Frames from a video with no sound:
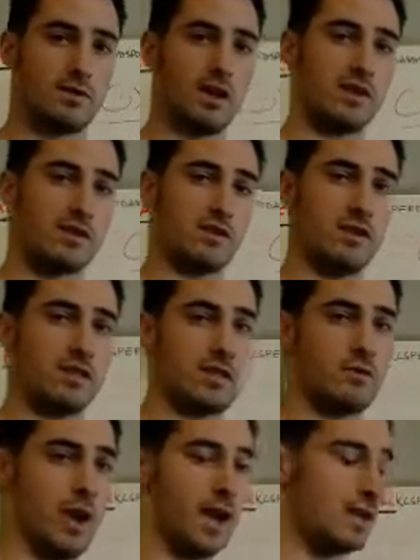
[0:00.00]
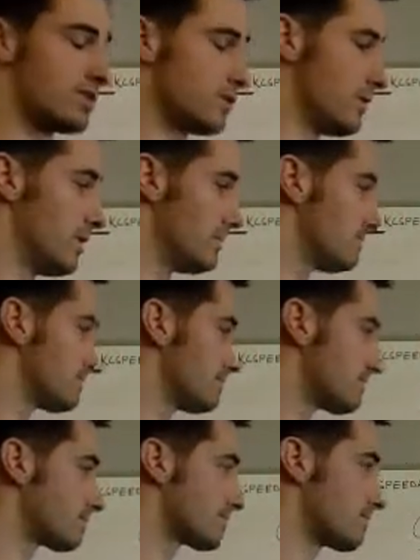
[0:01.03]
Okay, so let's get right into it.
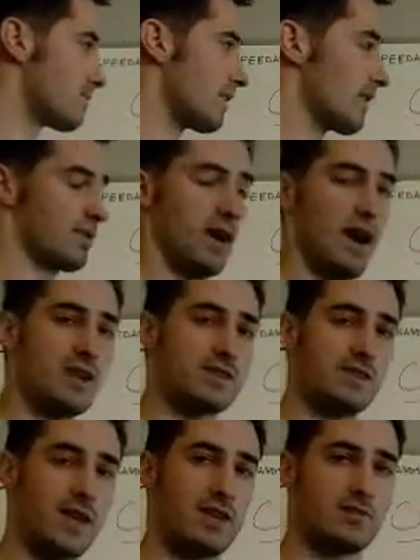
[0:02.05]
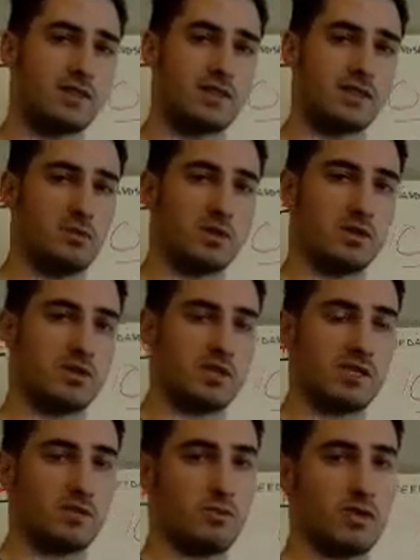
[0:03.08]
The oxidative system is the
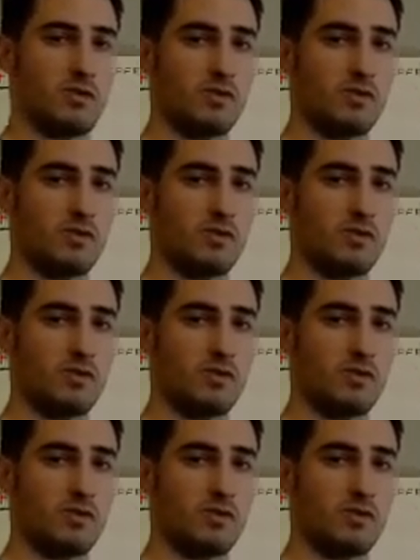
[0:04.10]
system we